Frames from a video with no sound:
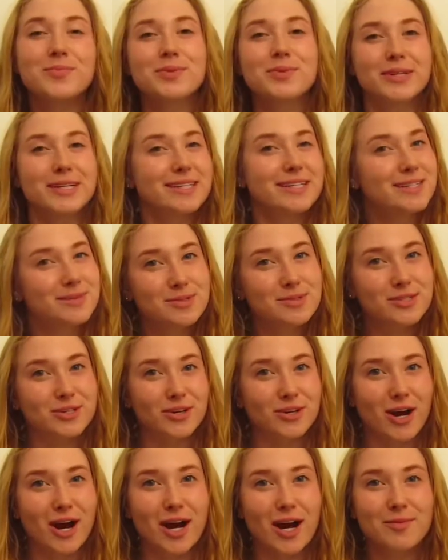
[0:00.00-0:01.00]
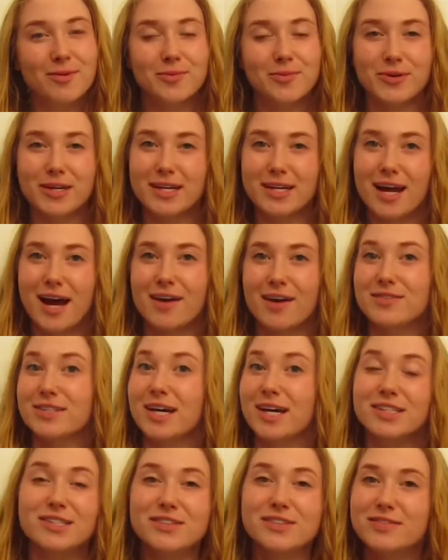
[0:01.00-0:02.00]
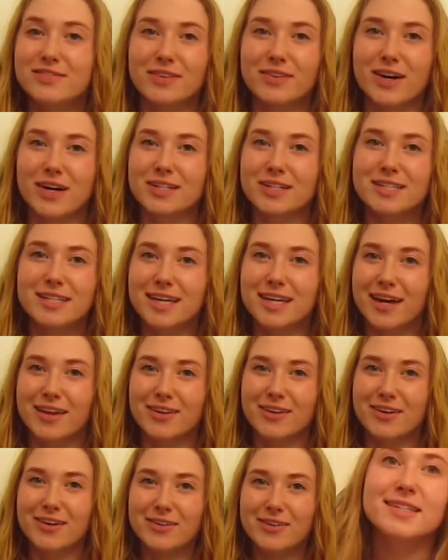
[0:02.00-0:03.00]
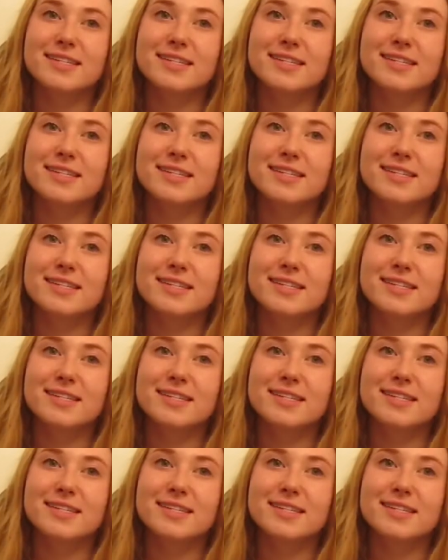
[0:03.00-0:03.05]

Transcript: Please subscribe and we can have tons of fun together.